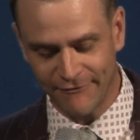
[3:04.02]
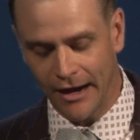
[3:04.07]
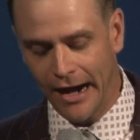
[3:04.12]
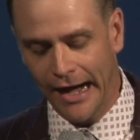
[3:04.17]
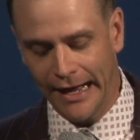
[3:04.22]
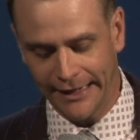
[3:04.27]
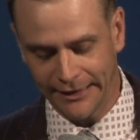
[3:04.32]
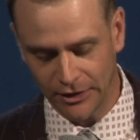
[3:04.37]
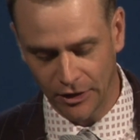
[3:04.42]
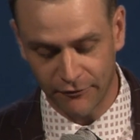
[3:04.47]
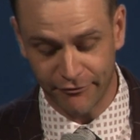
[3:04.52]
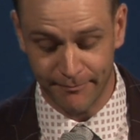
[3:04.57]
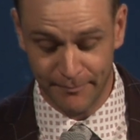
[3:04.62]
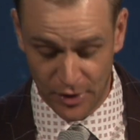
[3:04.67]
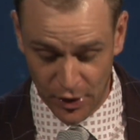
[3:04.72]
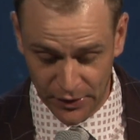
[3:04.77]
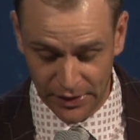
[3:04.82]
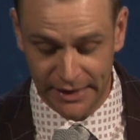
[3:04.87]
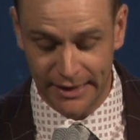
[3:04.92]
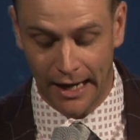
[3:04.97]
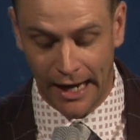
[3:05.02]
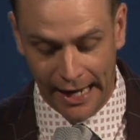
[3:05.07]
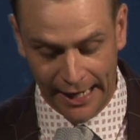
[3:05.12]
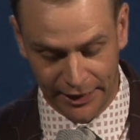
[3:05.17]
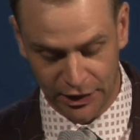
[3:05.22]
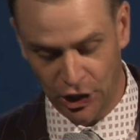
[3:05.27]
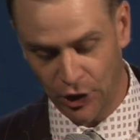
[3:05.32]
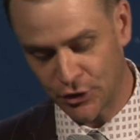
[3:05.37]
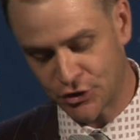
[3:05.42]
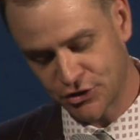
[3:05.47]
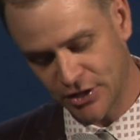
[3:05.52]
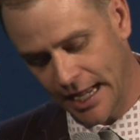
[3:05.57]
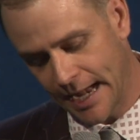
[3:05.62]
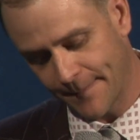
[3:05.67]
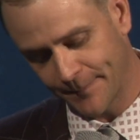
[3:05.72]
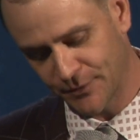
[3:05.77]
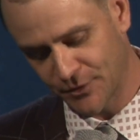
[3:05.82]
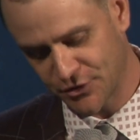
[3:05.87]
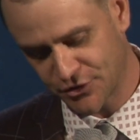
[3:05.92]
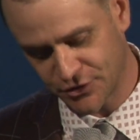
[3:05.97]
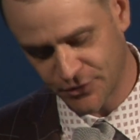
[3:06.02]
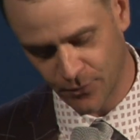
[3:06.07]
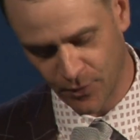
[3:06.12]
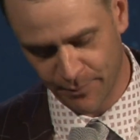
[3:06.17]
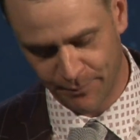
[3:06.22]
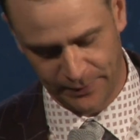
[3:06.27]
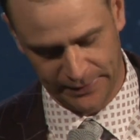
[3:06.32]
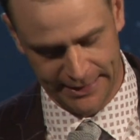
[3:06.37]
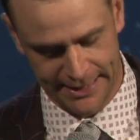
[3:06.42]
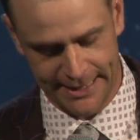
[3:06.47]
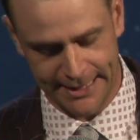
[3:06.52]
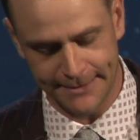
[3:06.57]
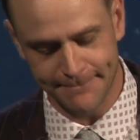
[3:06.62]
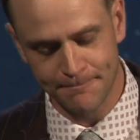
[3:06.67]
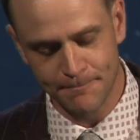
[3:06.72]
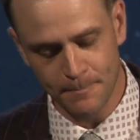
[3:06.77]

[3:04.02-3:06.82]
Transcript: audio, million audio chapters were played.